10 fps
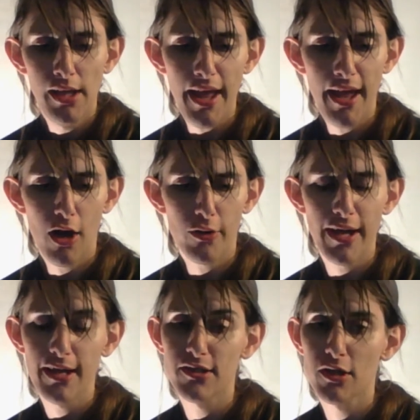
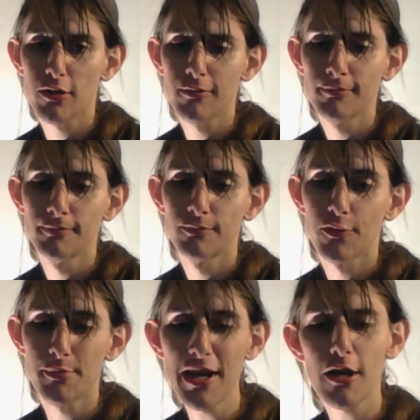Okay, so
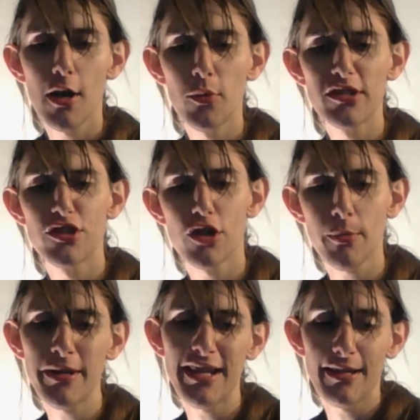from there I went to
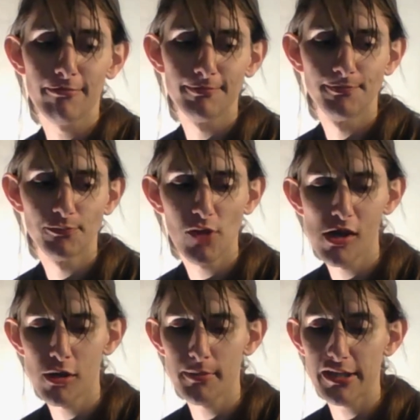Germany.
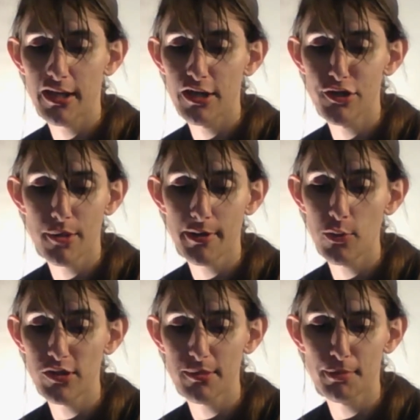Oh my God, Germany
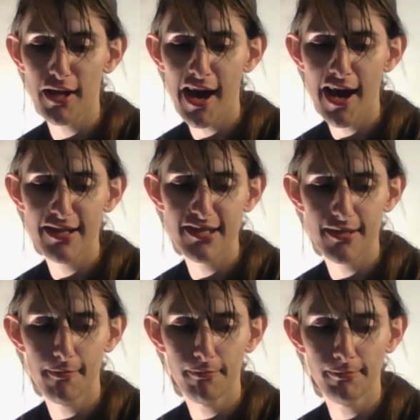was a blast.
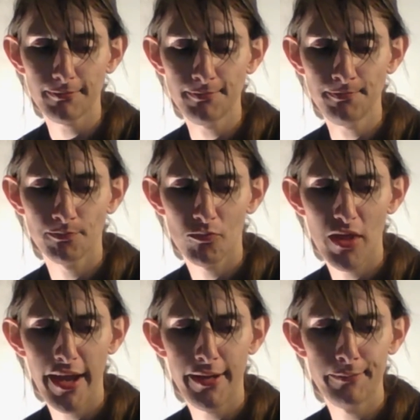
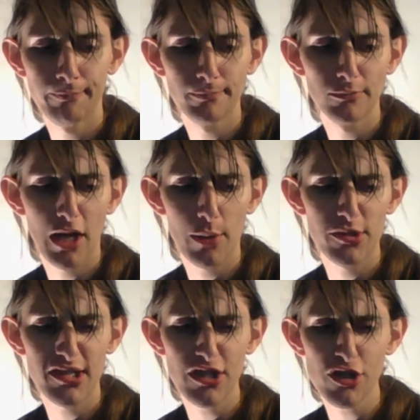And I was
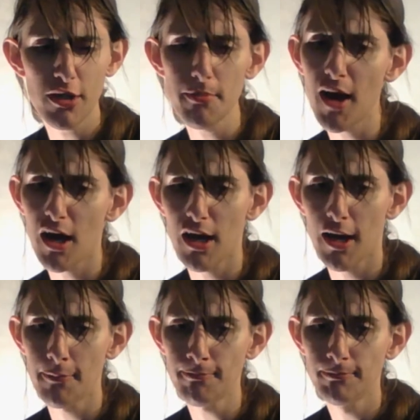stationed in Mannheim.